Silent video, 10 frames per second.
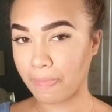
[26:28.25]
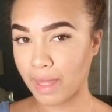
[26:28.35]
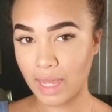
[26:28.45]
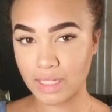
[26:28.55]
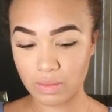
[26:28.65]

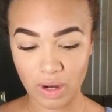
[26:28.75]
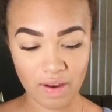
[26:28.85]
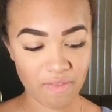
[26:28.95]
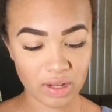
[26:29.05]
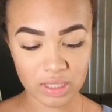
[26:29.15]
I swear, I
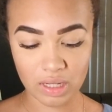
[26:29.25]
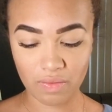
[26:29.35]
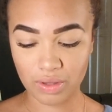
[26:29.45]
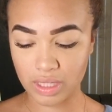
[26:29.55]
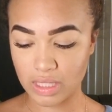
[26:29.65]
fall in love
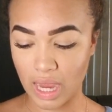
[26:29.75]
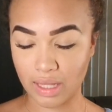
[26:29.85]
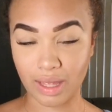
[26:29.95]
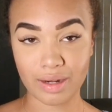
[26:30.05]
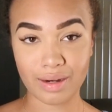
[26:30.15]
with this
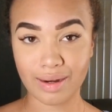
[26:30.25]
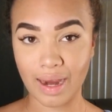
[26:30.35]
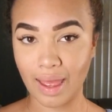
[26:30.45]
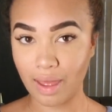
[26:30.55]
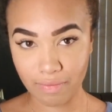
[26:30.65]
highlighter
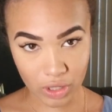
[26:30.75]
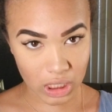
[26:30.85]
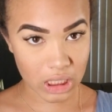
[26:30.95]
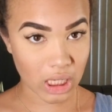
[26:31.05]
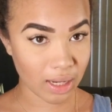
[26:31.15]

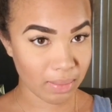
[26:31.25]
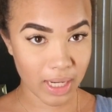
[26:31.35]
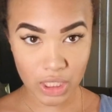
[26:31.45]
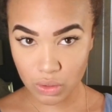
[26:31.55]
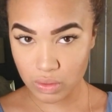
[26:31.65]
every time I
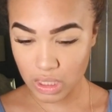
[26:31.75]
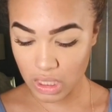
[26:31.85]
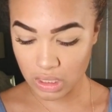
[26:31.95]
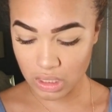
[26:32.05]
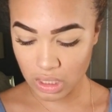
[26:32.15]
use
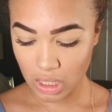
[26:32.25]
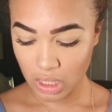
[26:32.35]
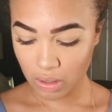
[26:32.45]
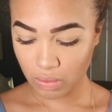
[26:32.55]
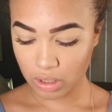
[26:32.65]
it.
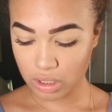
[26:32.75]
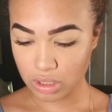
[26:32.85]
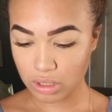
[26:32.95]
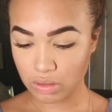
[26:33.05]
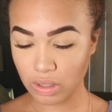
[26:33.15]
I'm gonna
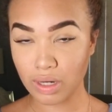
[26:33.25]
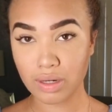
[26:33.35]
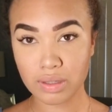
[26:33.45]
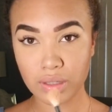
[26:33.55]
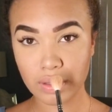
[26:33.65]
do our
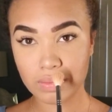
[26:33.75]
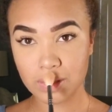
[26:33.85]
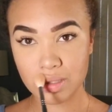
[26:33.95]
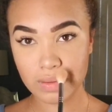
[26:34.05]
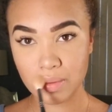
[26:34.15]

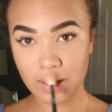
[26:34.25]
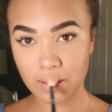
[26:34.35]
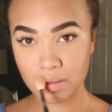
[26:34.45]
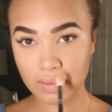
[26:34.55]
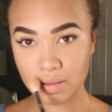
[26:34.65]
Cupid's
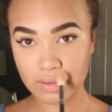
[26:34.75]
bow.